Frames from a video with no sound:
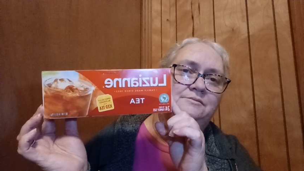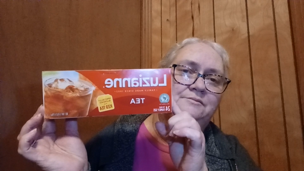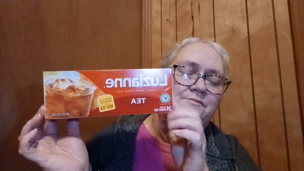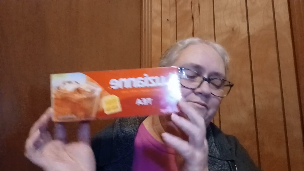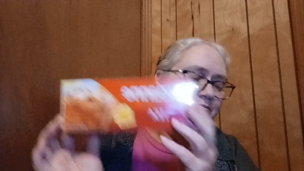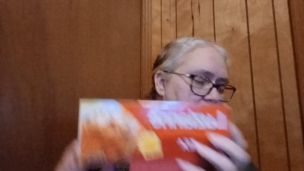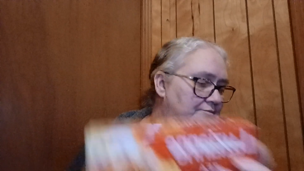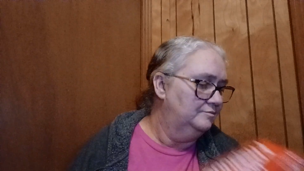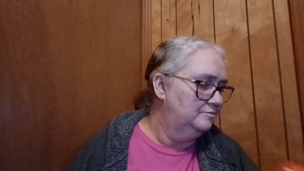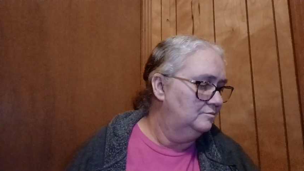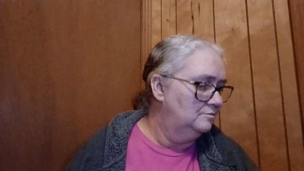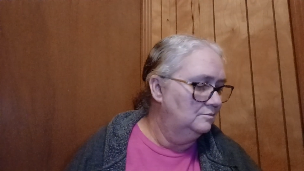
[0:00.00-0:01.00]

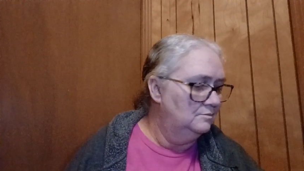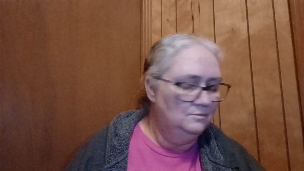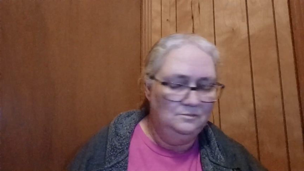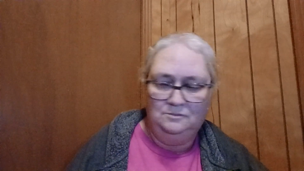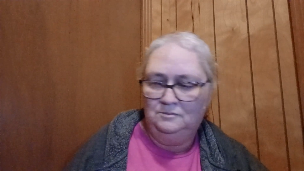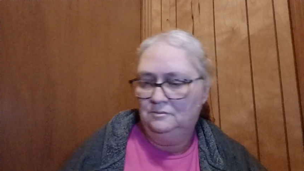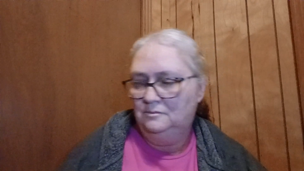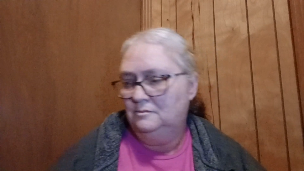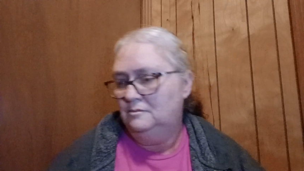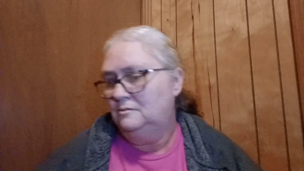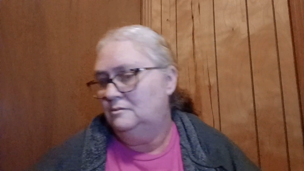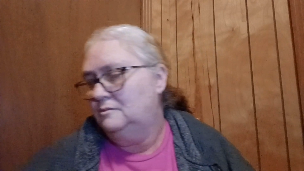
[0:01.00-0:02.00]

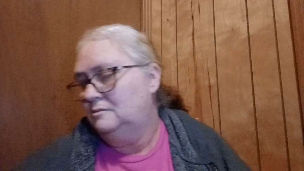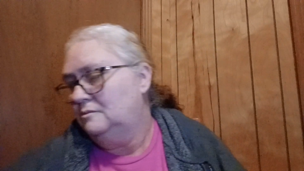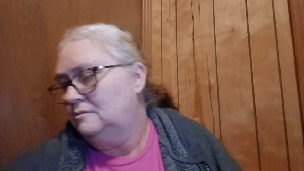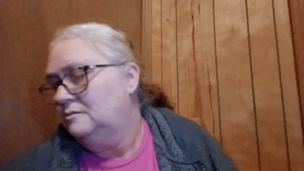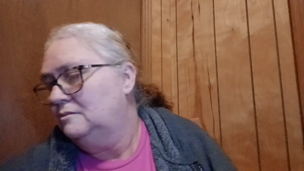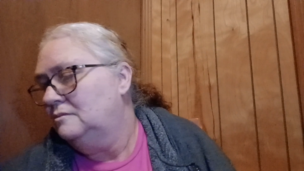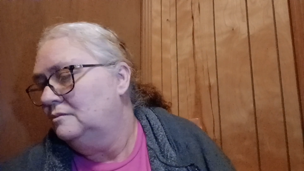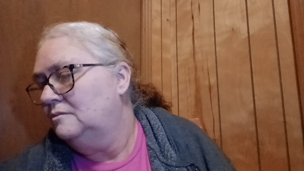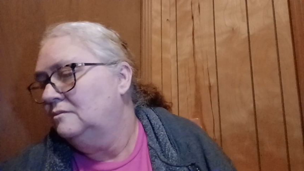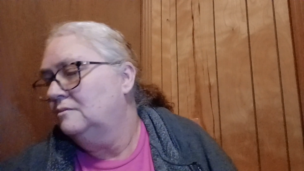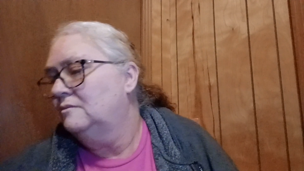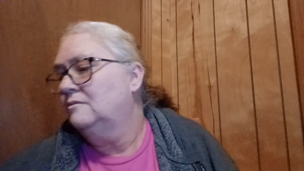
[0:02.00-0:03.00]

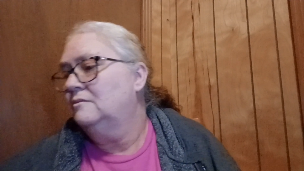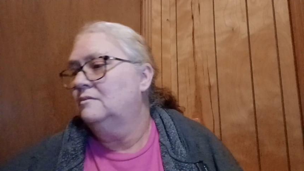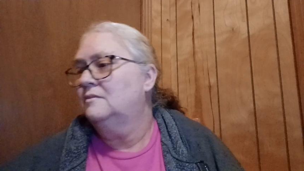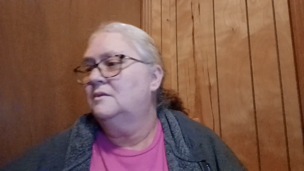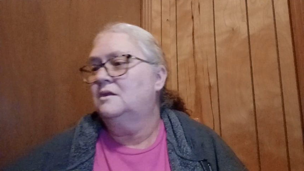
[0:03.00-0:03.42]
Nobody speaks.